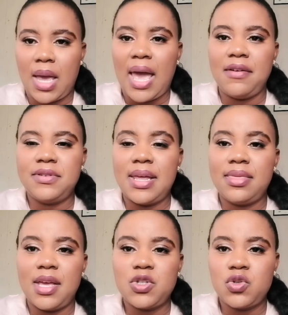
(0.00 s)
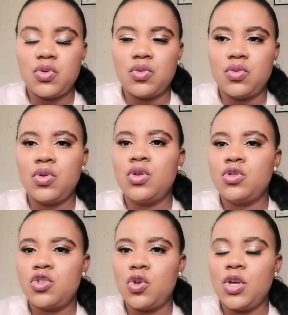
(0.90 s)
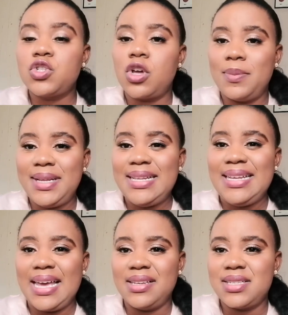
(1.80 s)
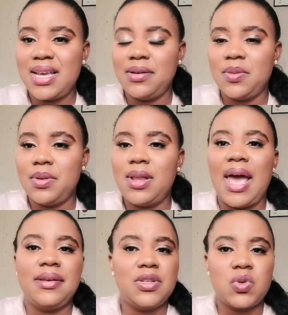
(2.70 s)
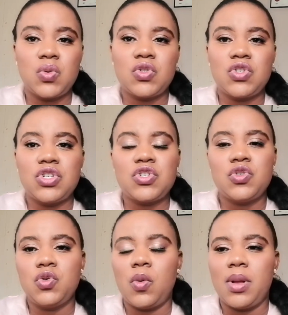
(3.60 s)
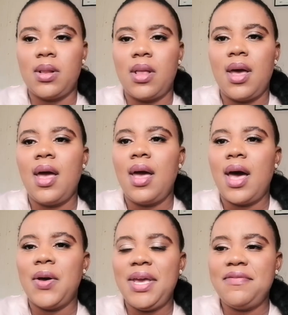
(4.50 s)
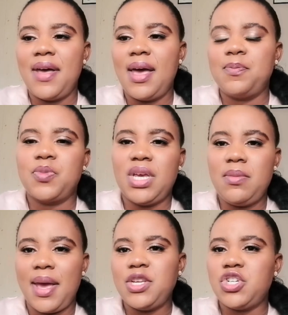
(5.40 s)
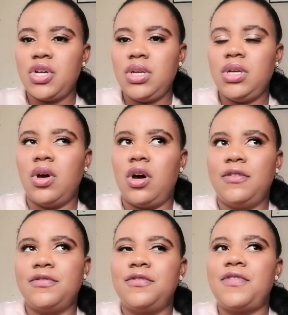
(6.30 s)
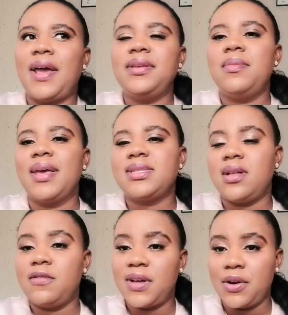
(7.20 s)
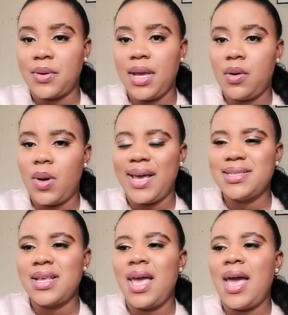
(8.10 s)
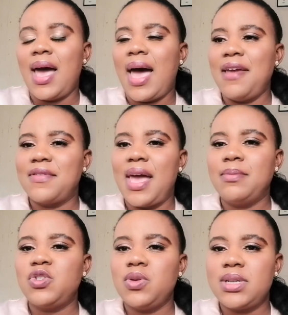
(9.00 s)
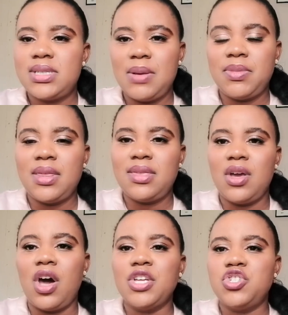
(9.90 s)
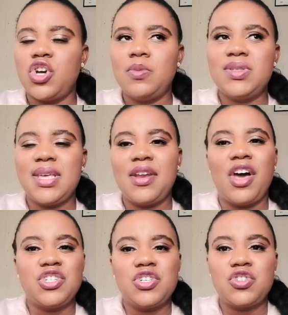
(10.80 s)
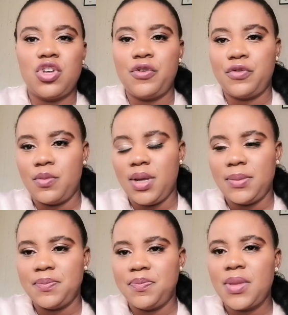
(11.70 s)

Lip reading: I've done that too. So it's completely understandable and it's also just normal. However, in my journey of finding myself career-wise, I've come to accept that there are jobs that are just not for me.